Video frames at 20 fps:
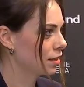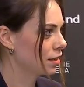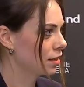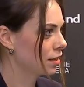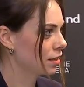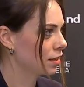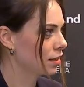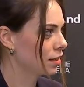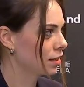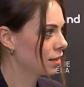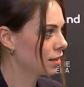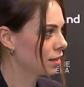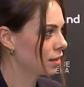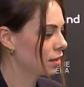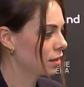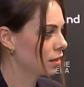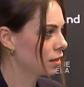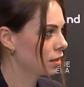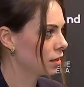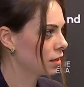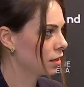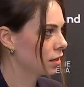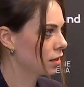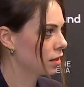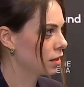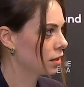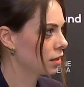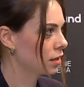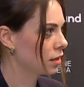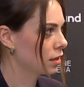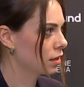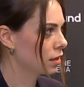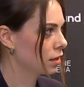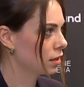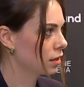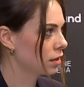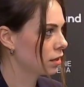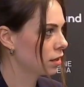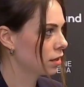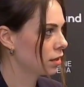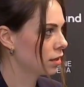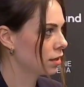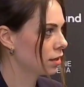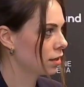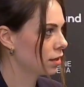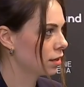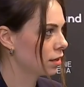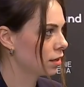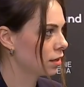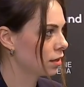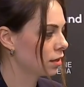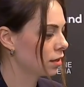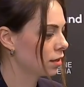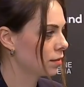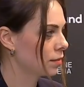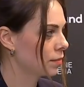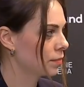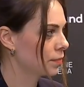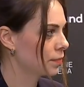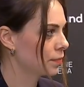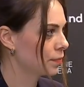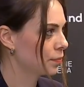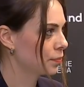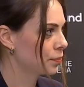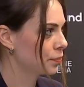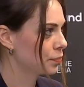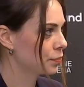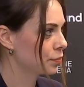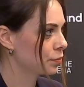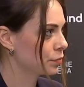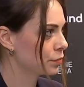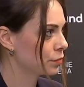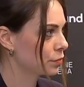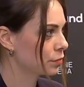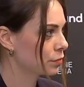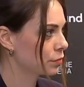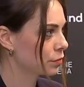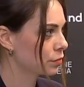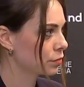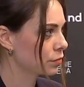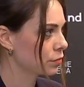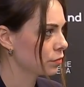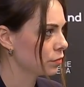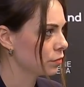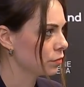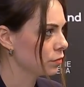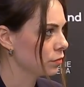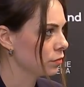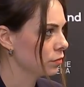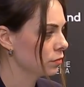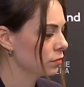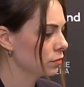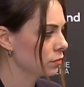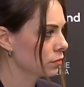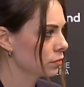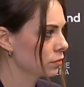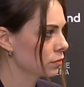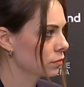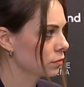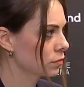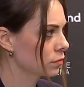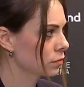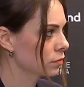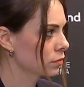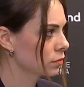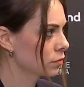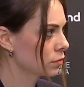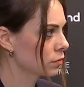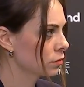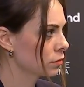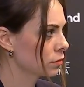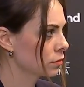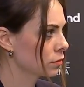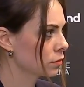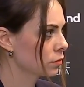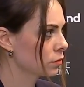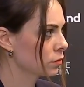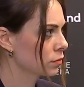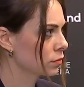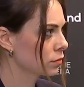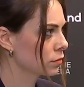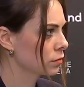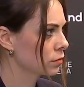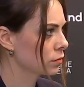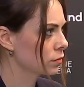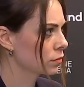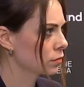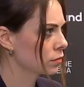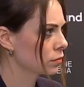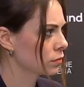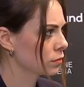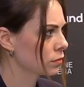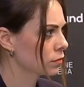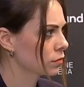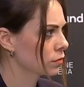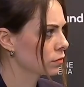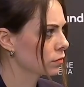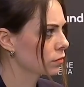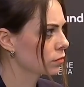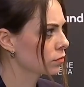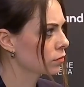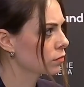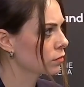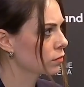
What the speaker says: This person isn't speaking.